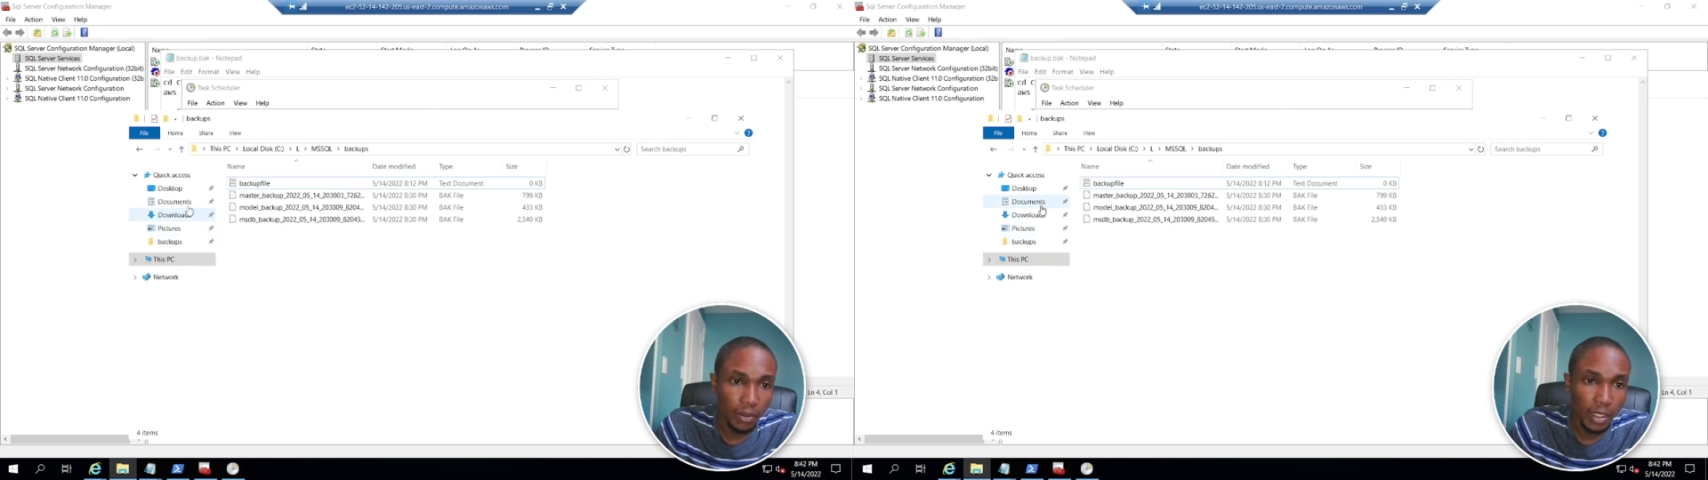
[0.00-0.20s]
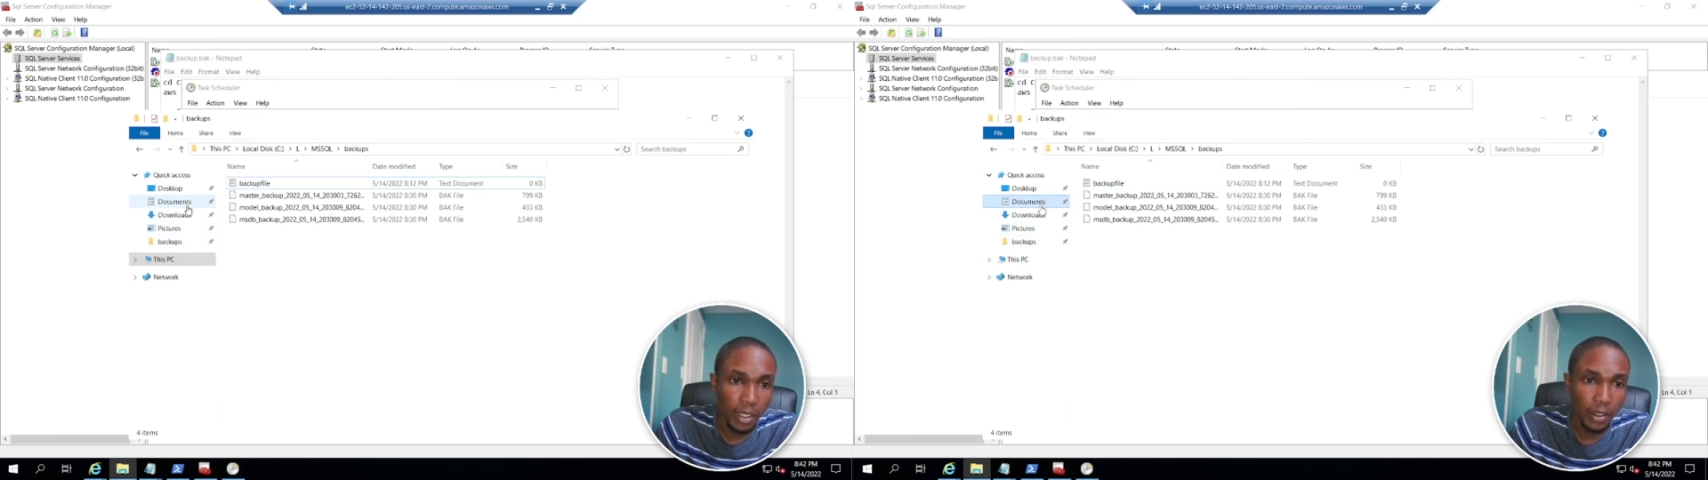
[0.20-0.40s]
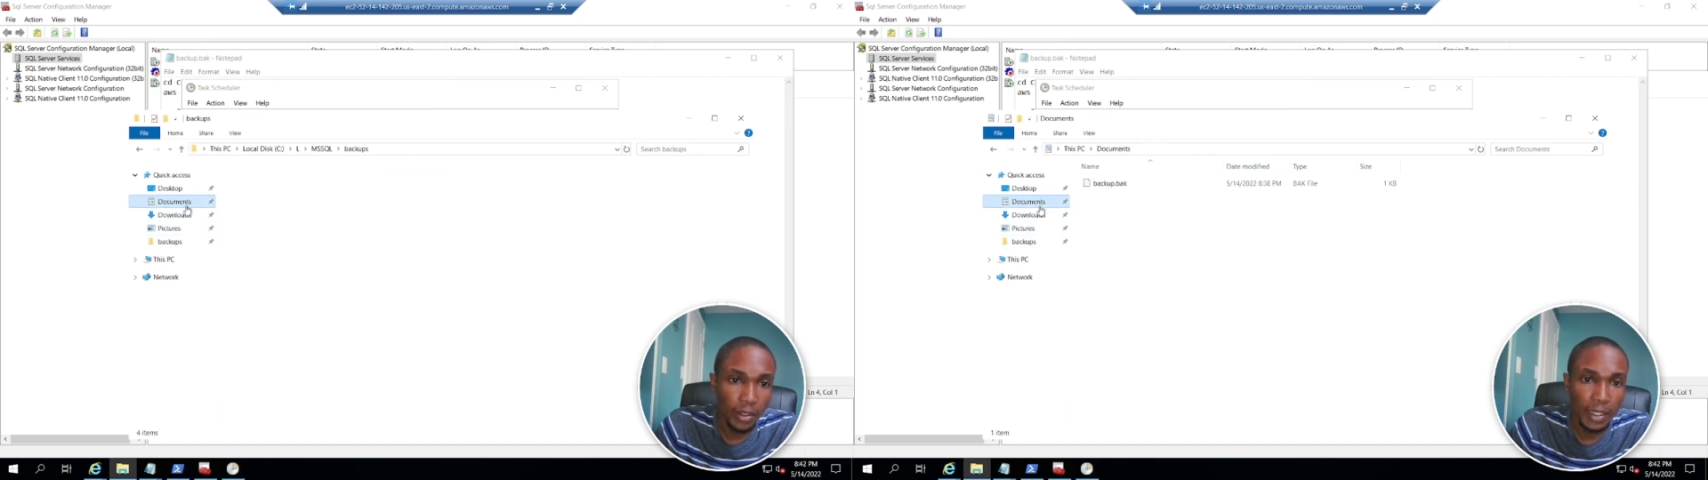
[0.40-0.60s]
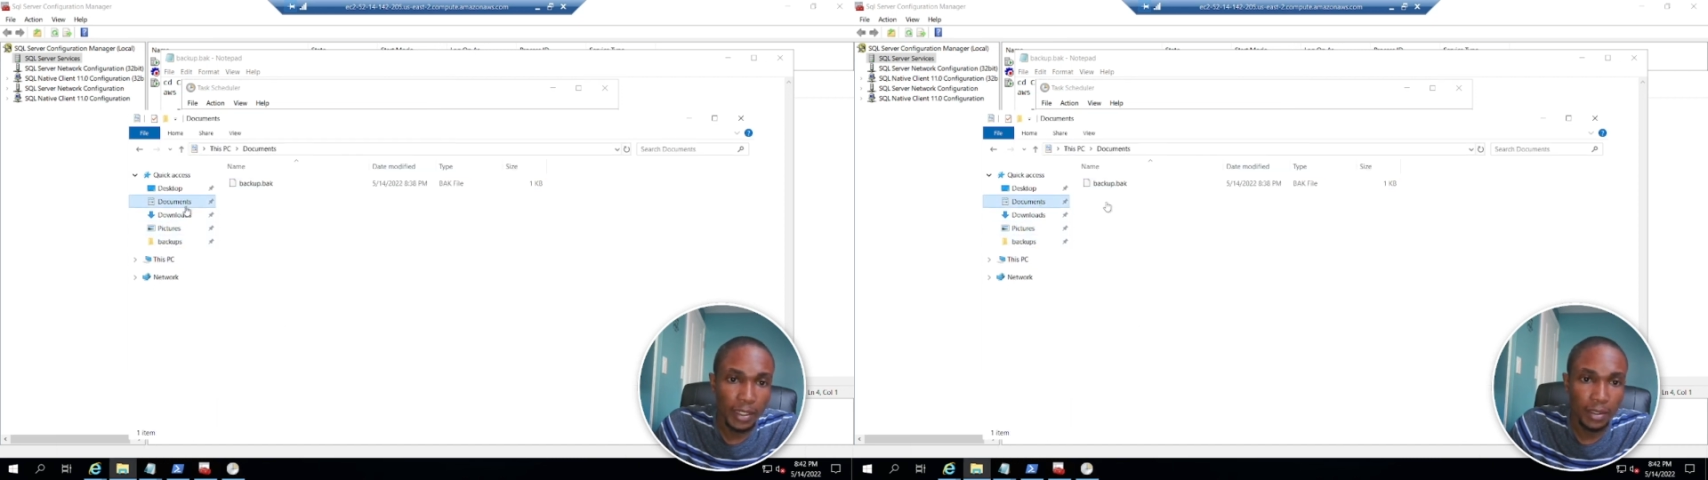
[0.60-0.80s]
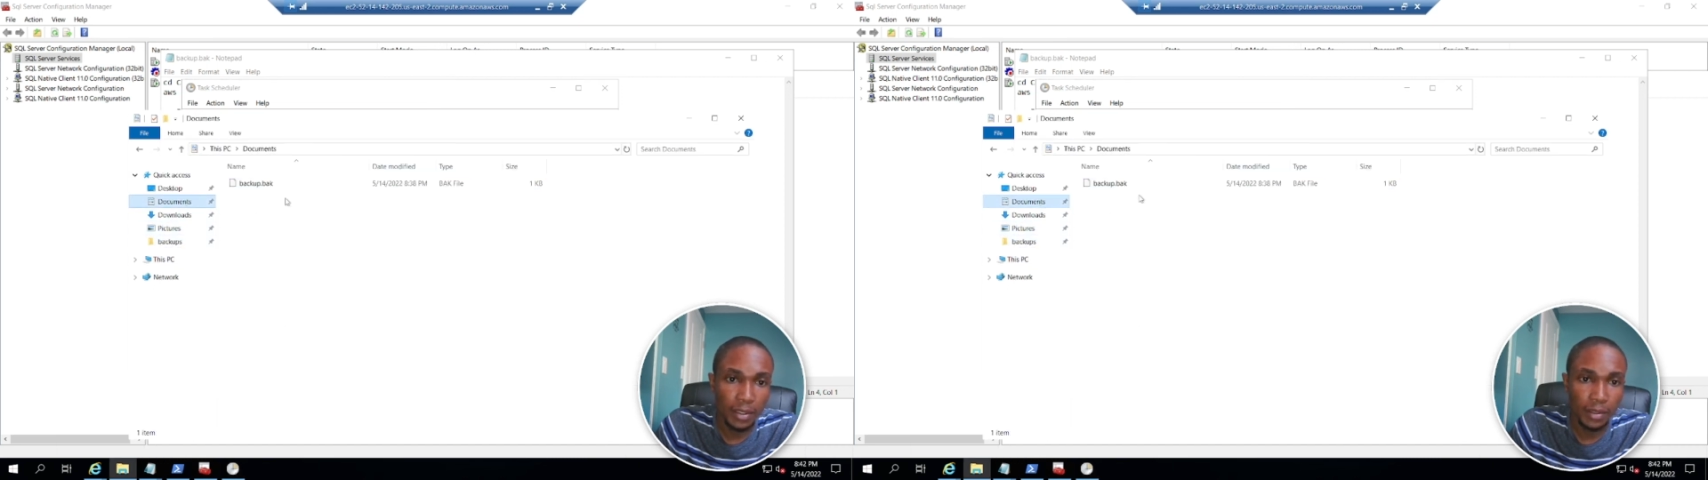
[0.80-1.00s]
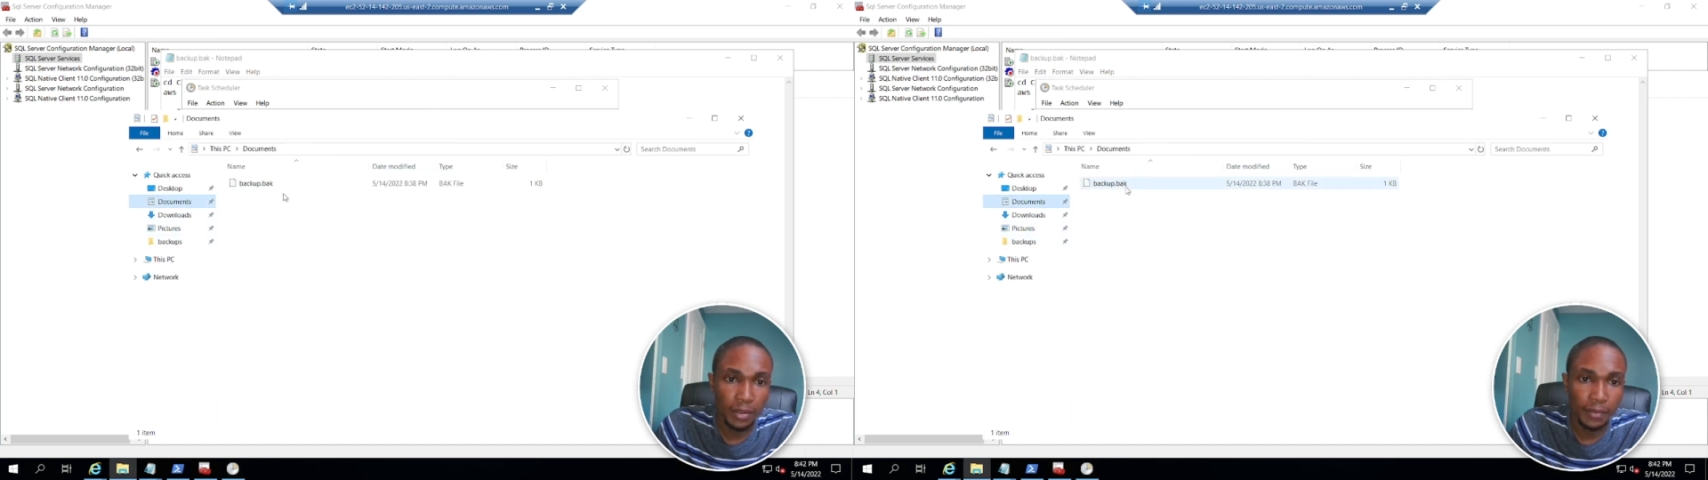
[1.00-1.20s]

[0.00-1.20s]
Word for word: documents